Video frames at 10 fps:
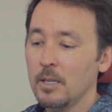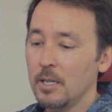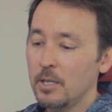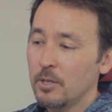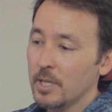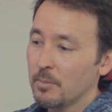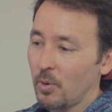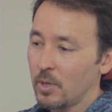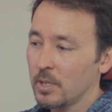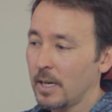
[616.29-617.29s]
In your
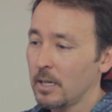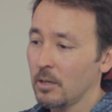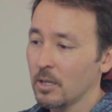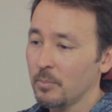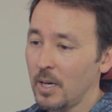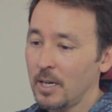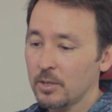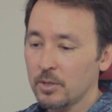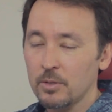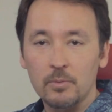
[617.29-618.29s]
import dialog
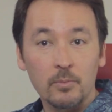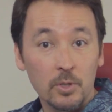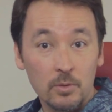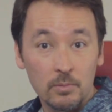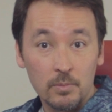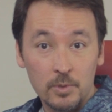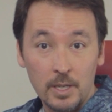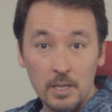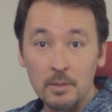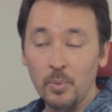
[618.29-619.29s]
box, when you
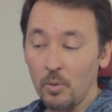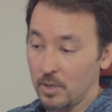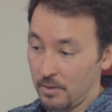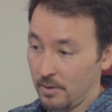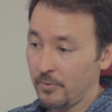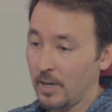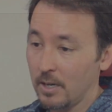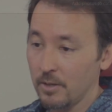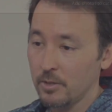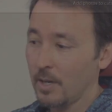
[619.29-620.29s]
say import a
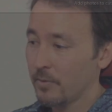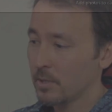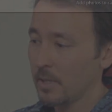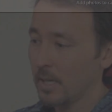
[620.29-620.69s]
file, you have this